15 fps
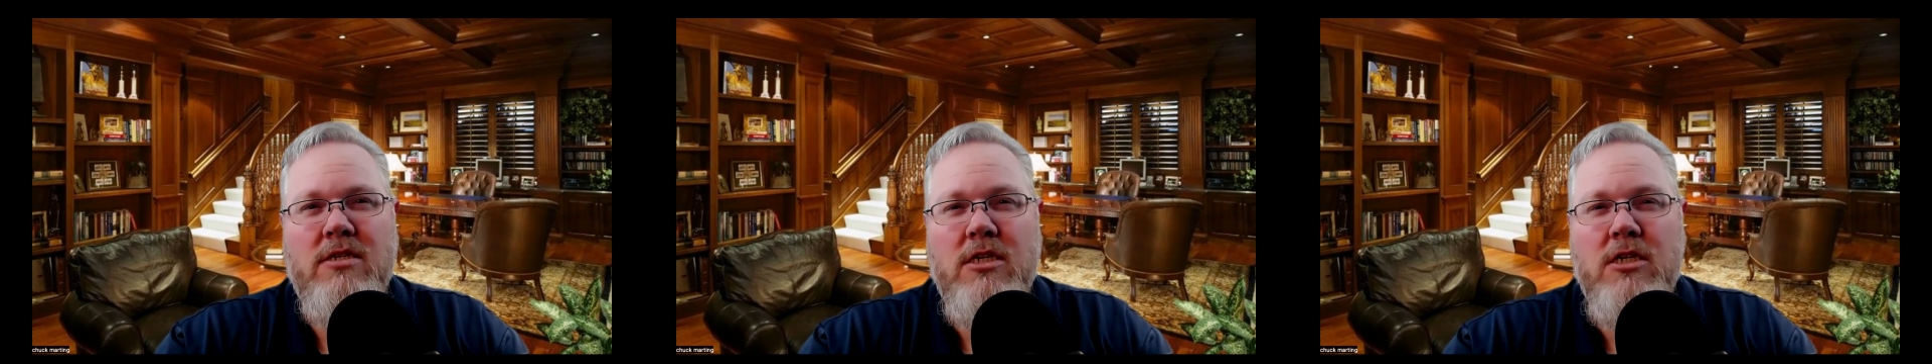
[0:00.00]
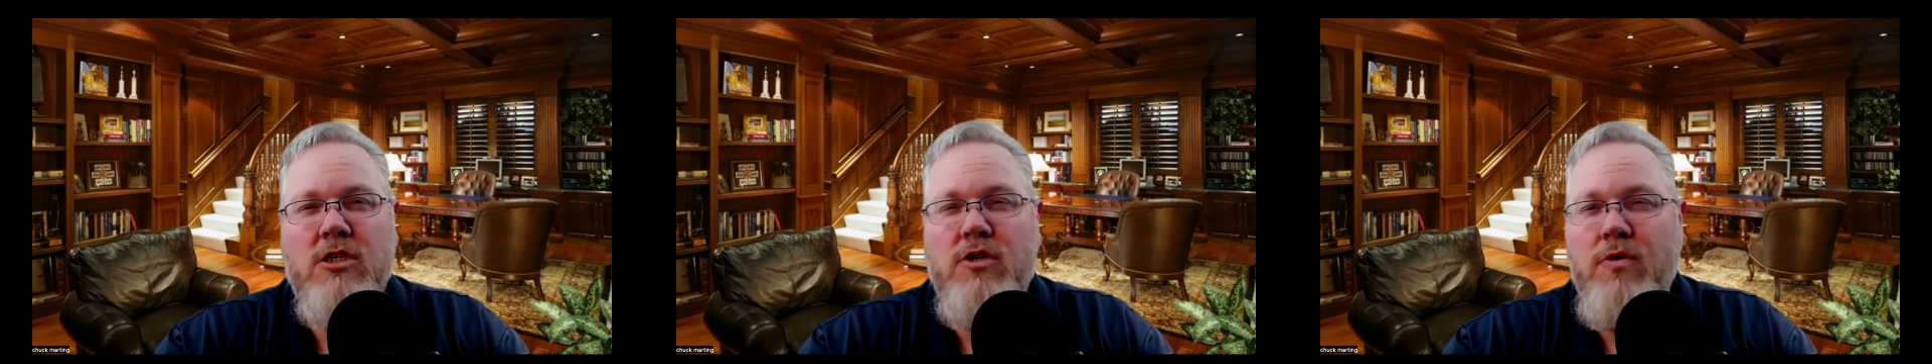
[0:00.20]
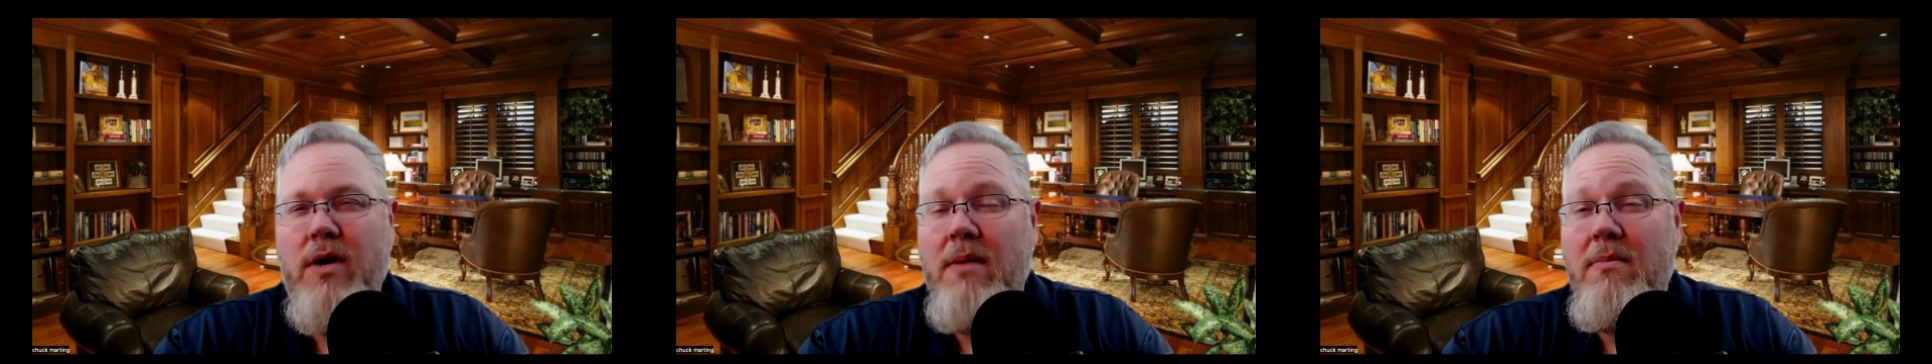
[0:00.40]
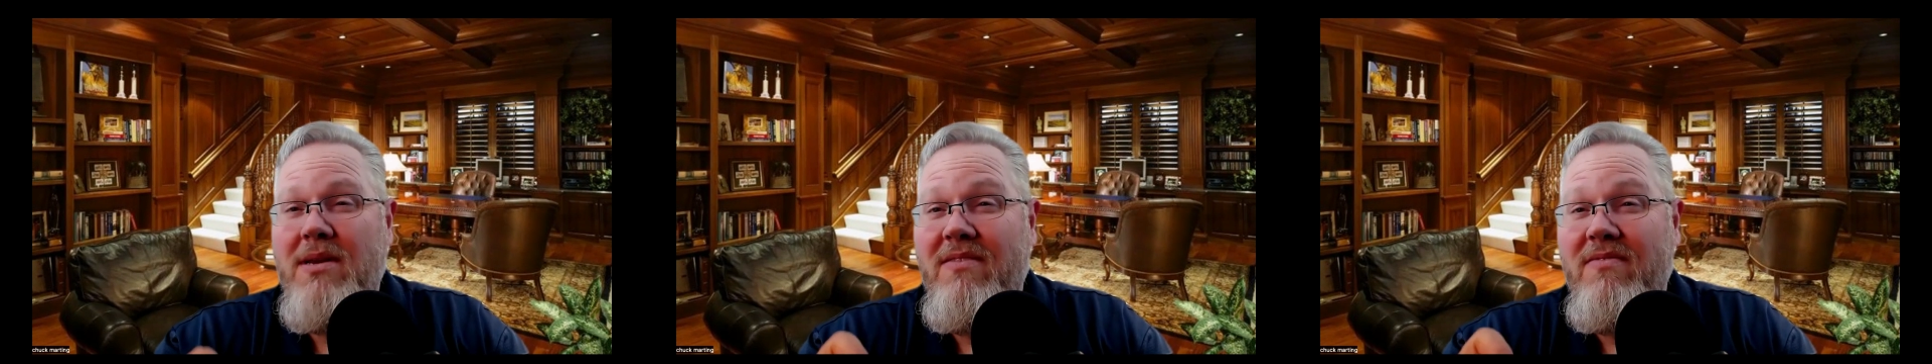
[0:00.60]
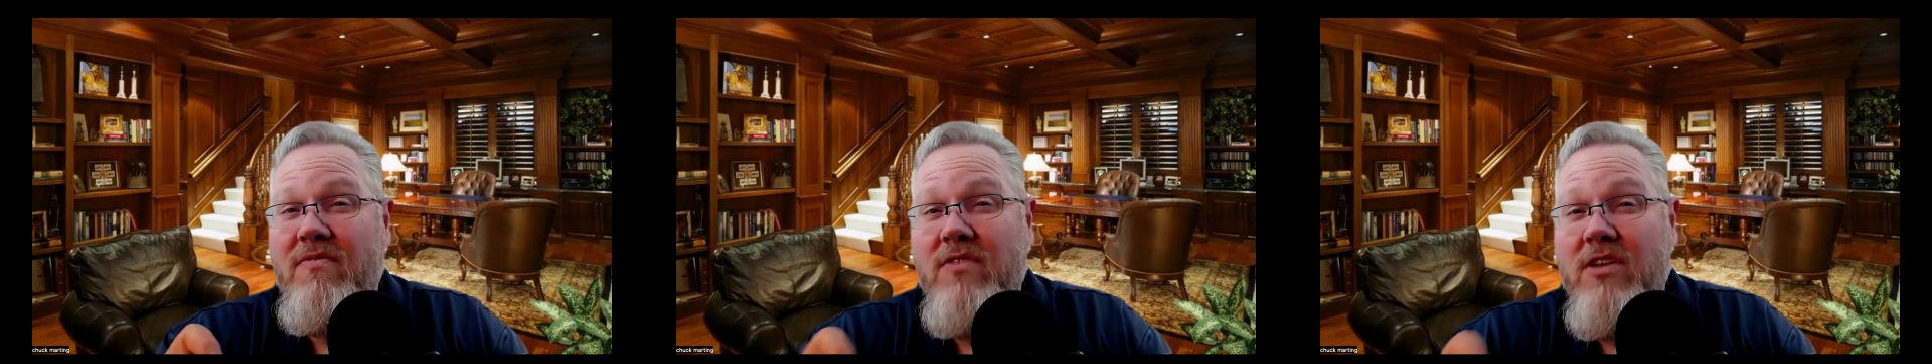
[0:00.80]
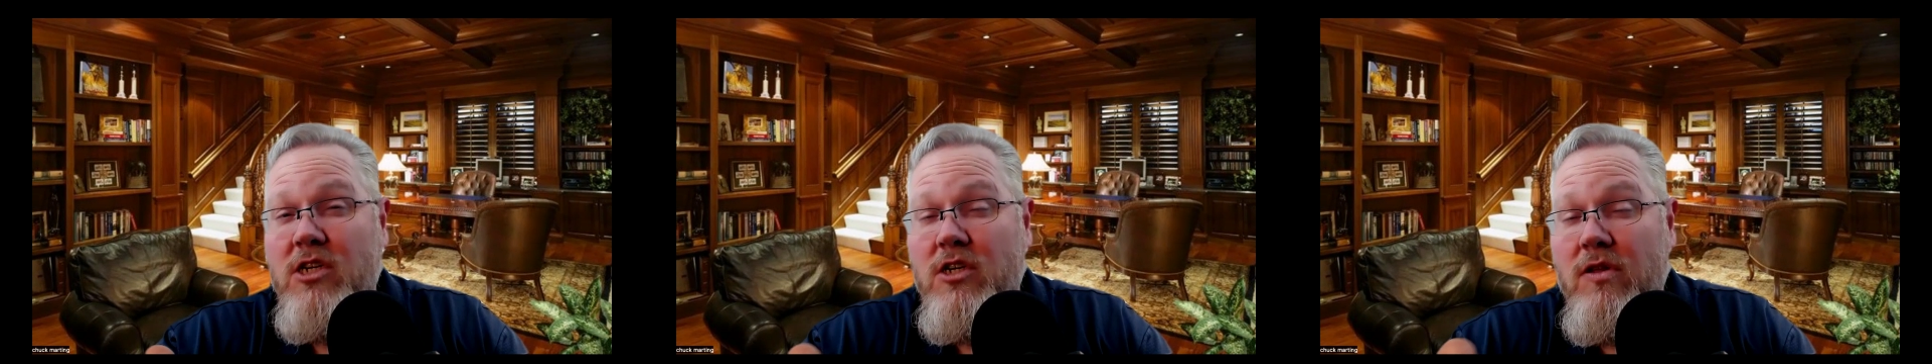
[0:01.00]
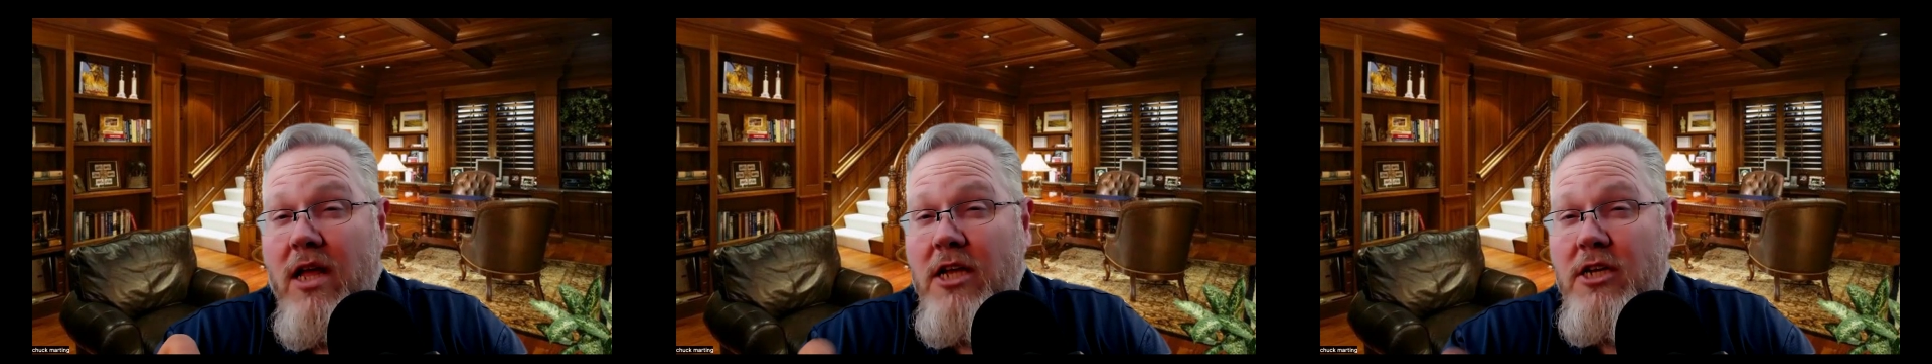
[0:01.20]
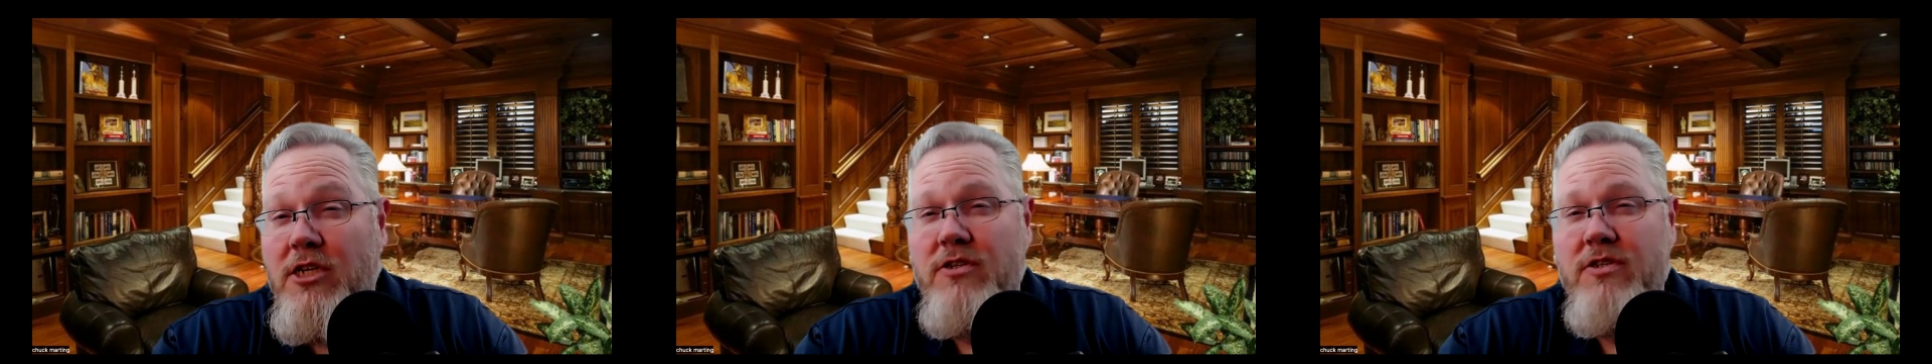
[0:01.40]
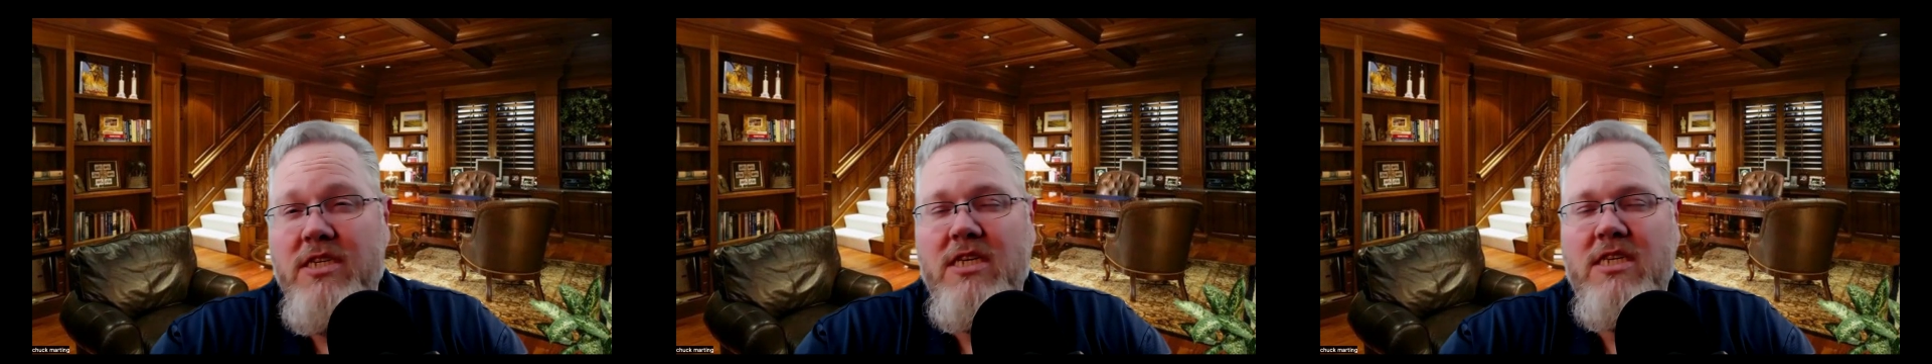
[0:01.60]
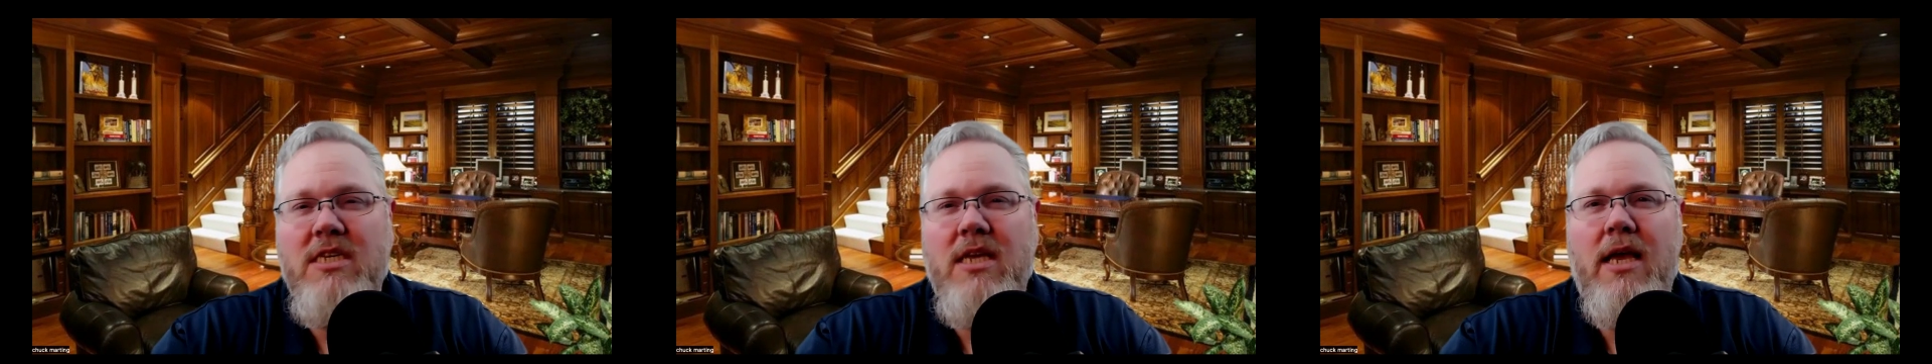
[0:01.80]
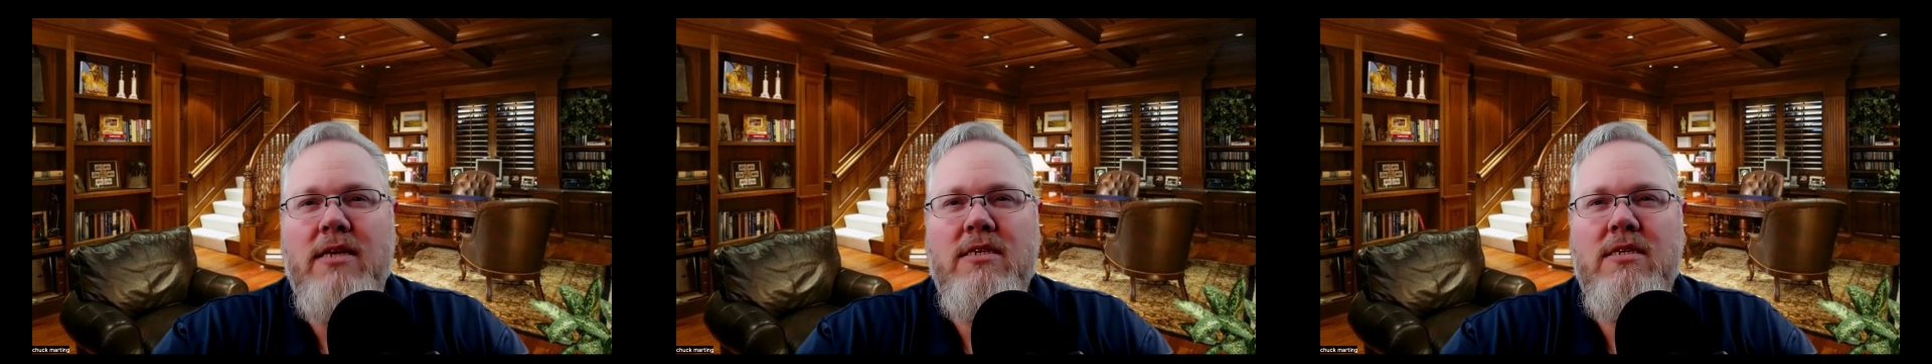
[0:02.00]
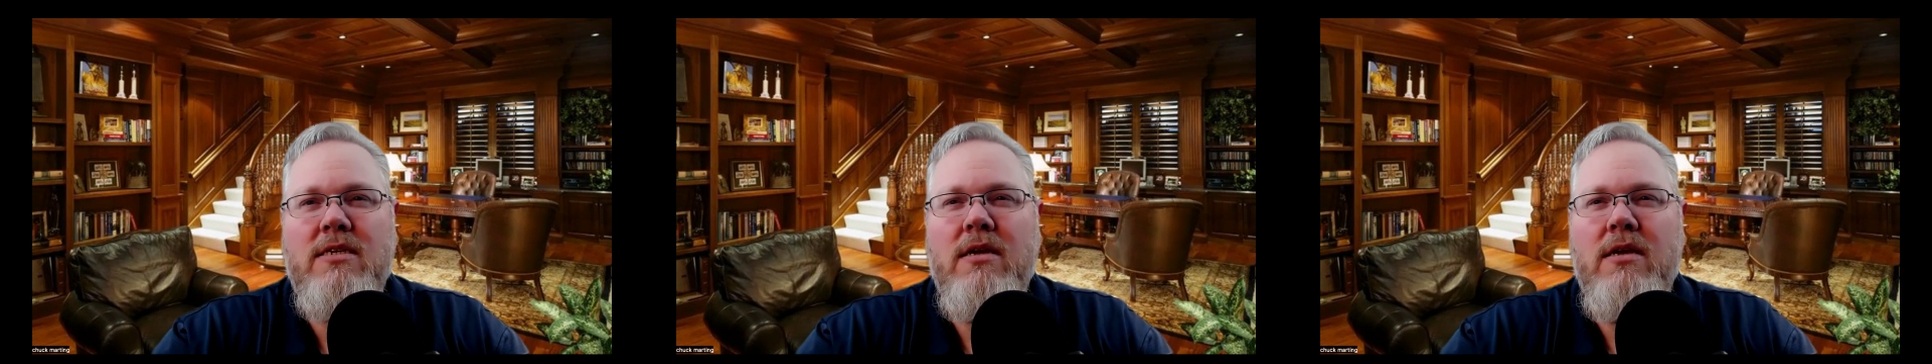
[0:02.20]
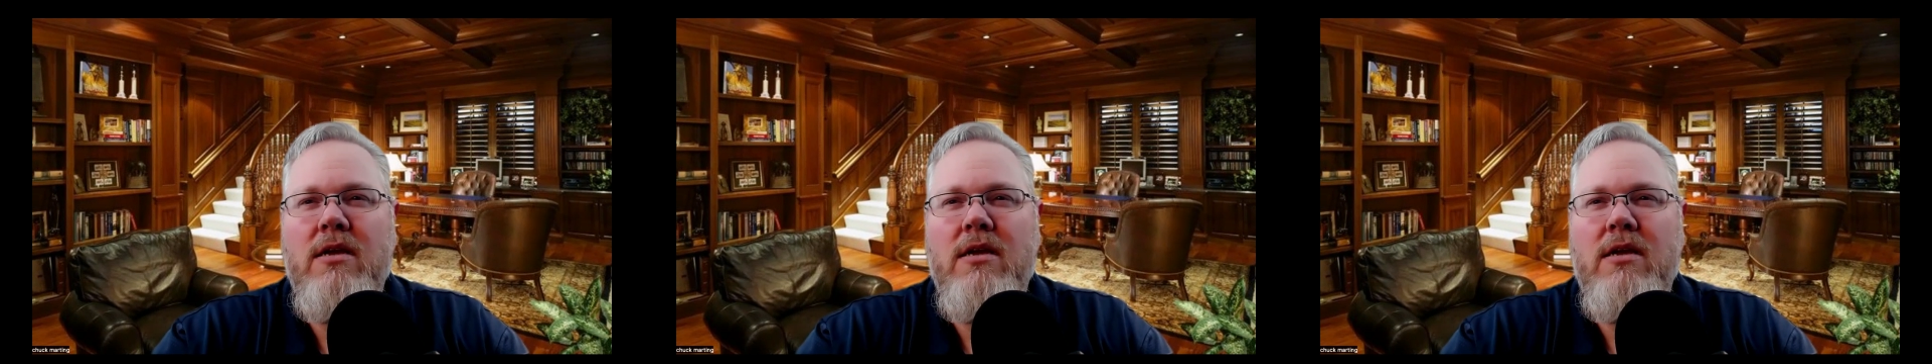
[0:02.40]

to dream, and to visualize your success.